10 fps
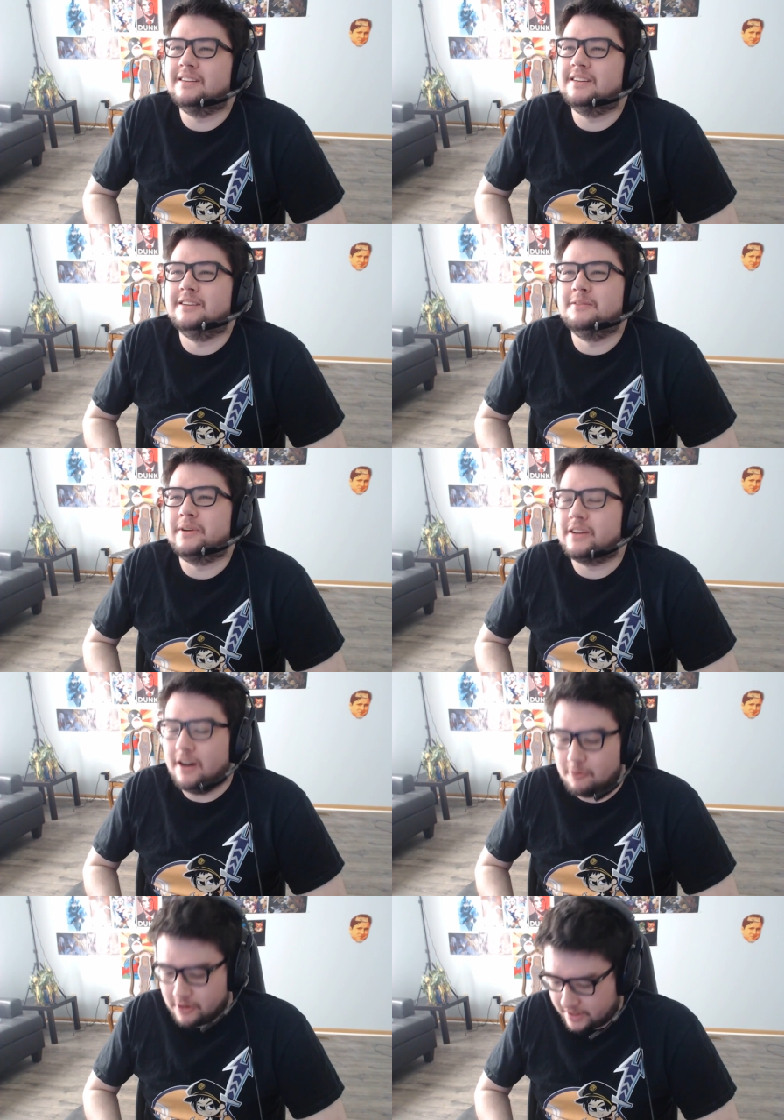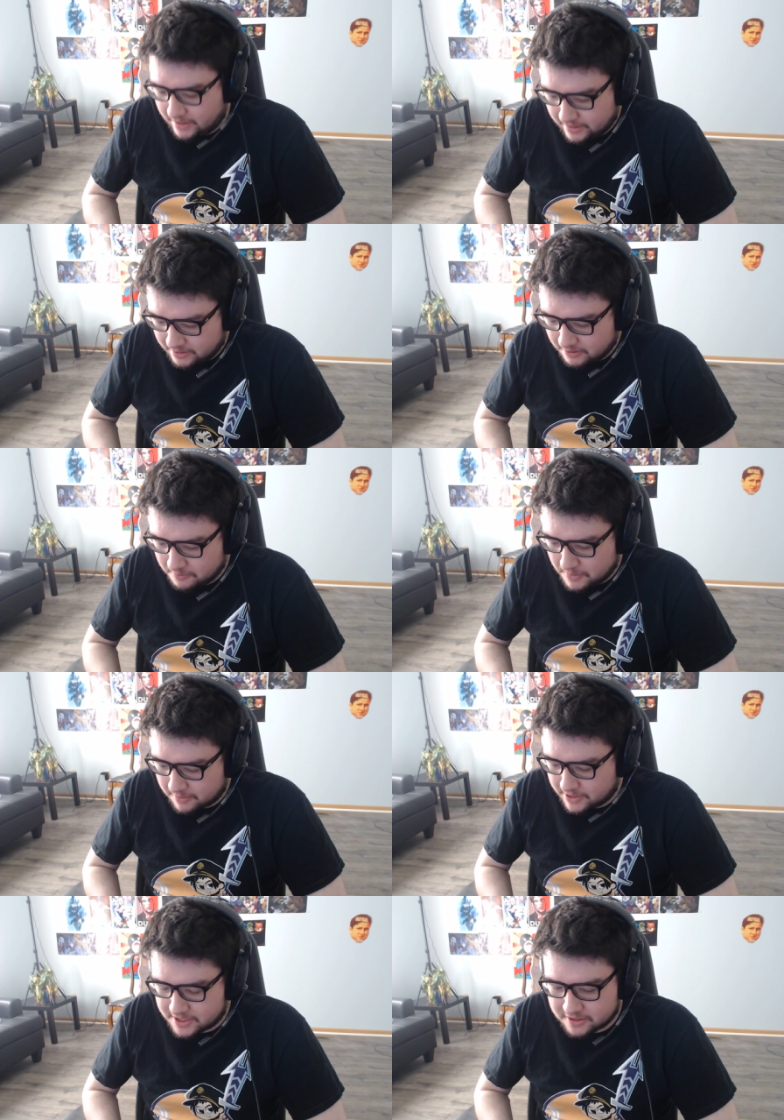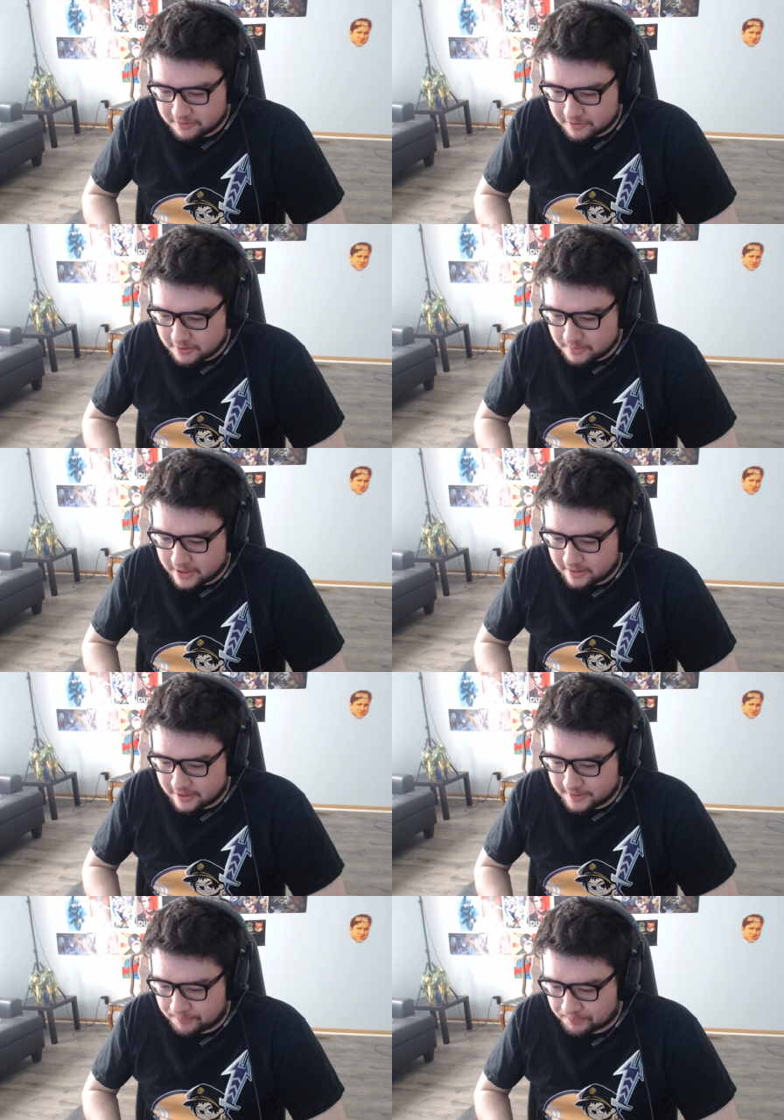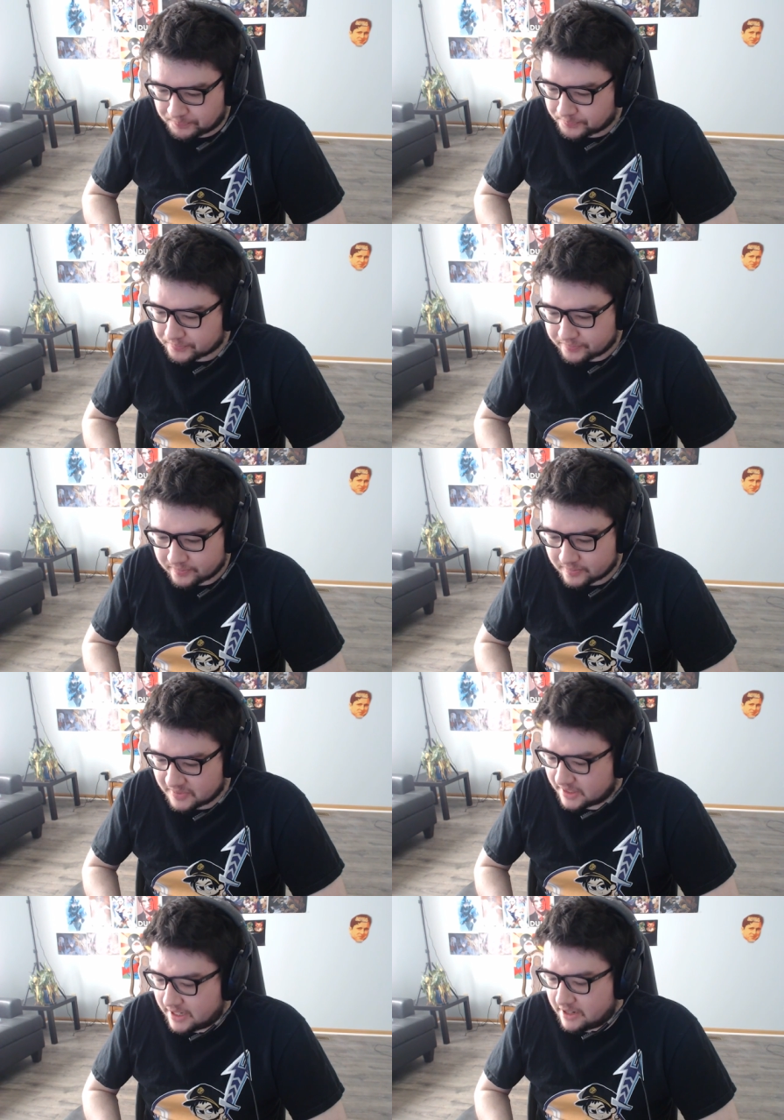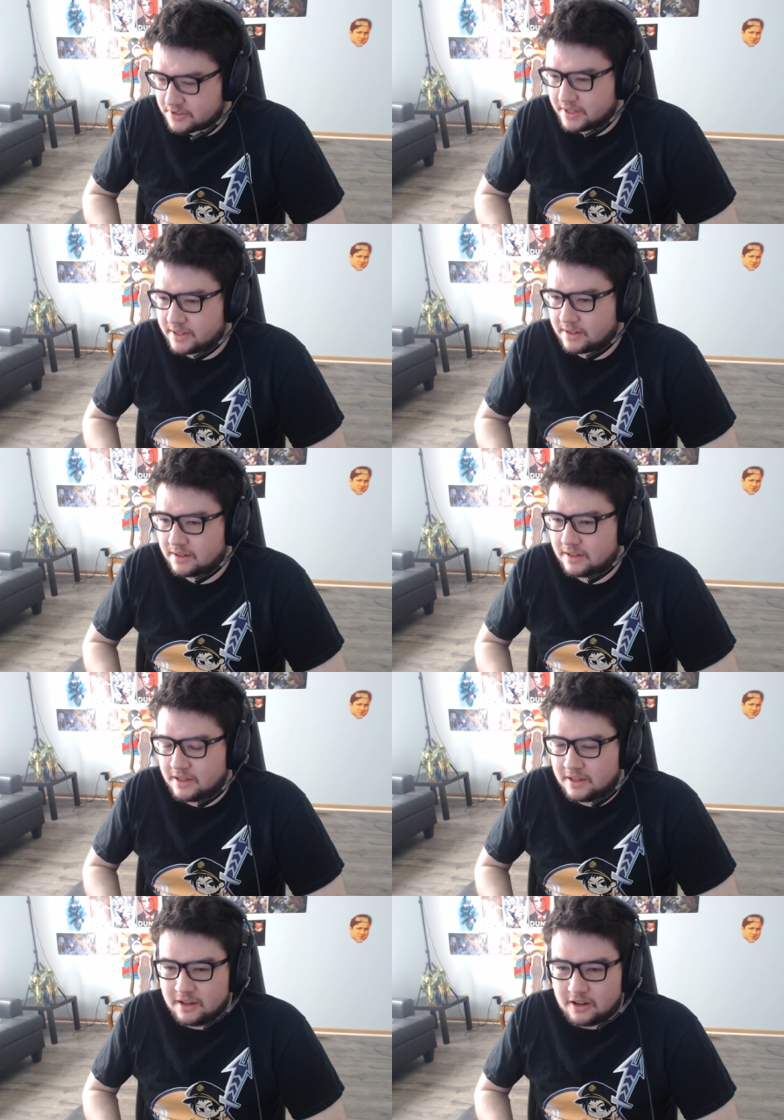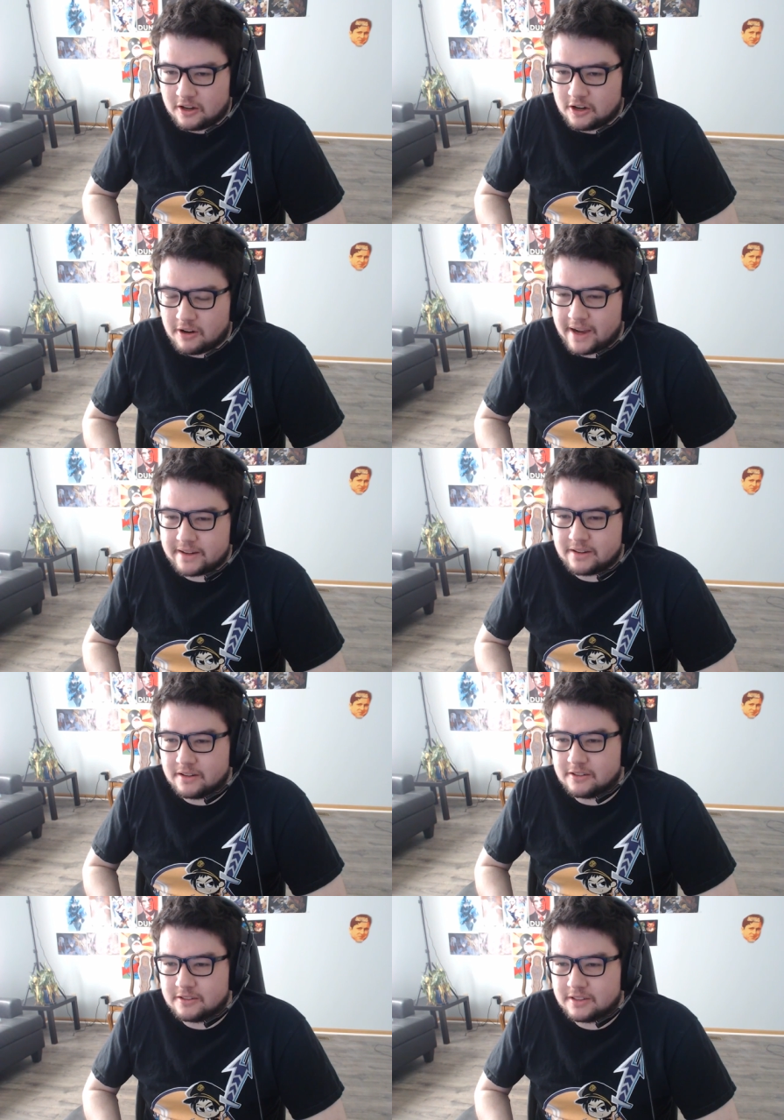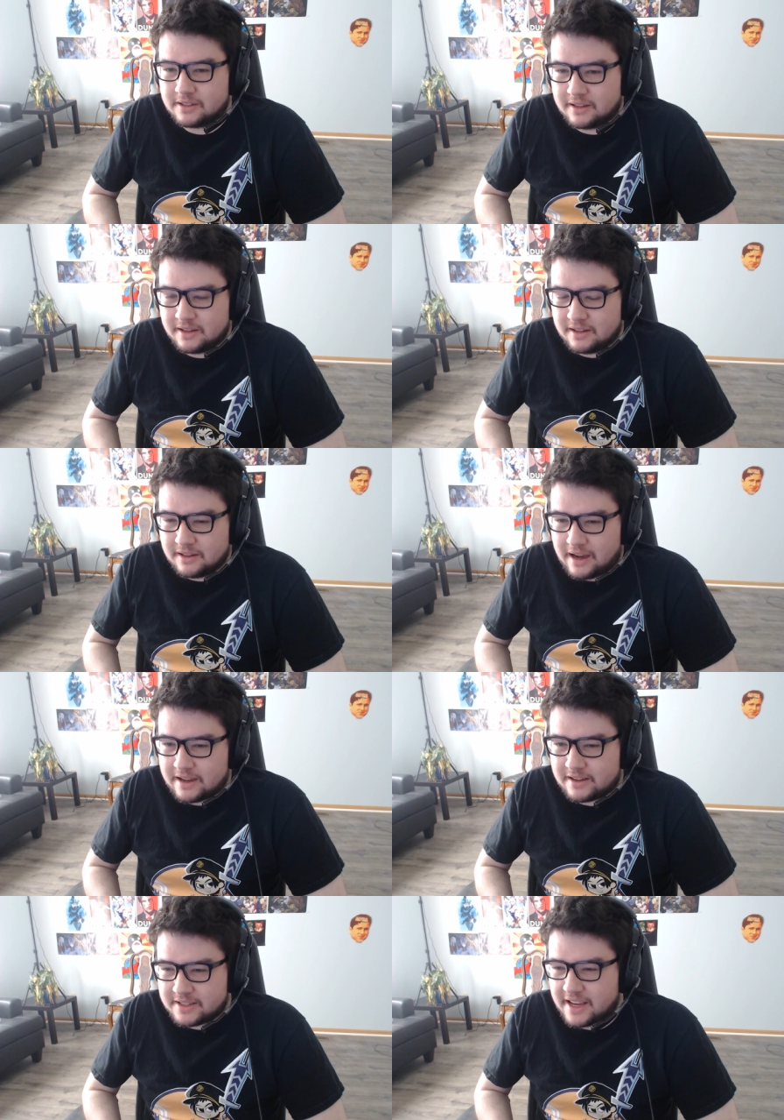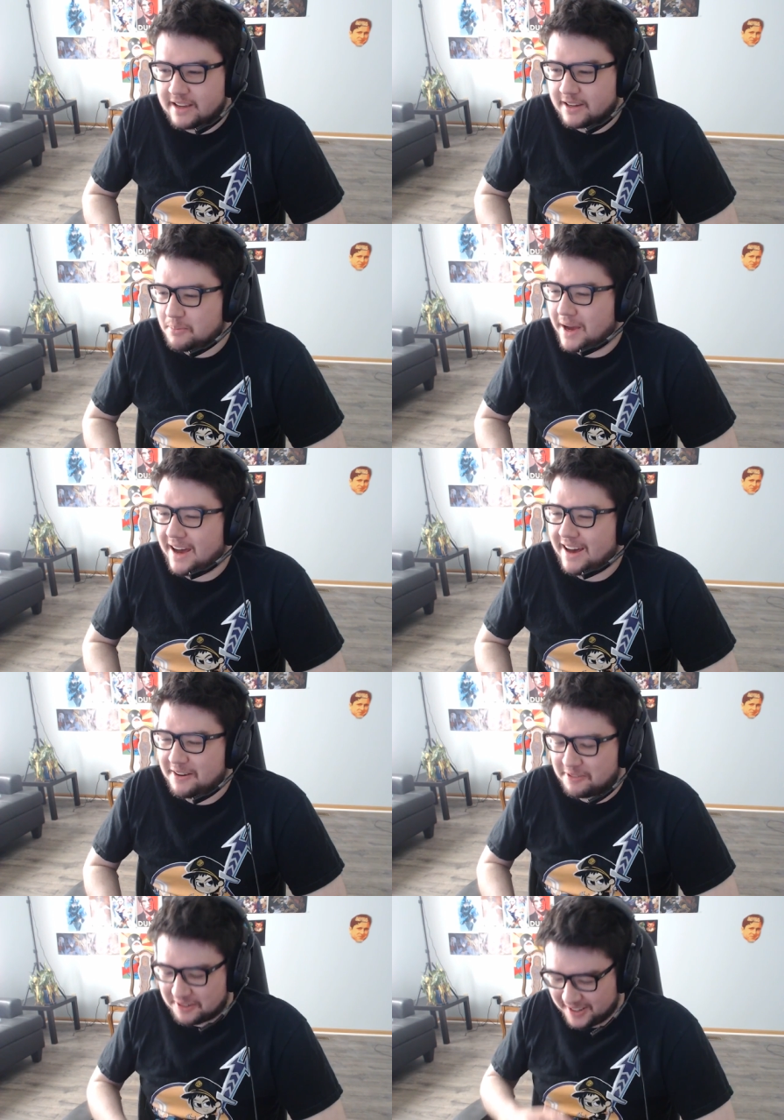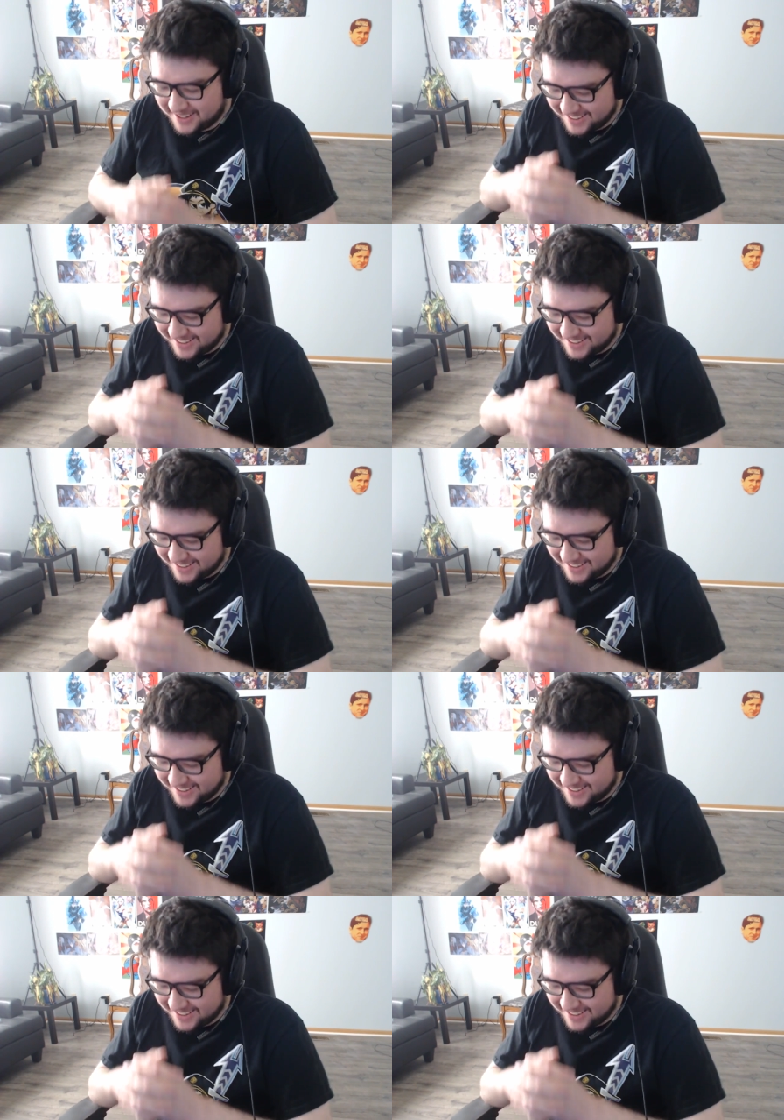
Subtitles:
Oh my god, what can I do to make myself feel better? And I was like, oh, I know. I could take a bath.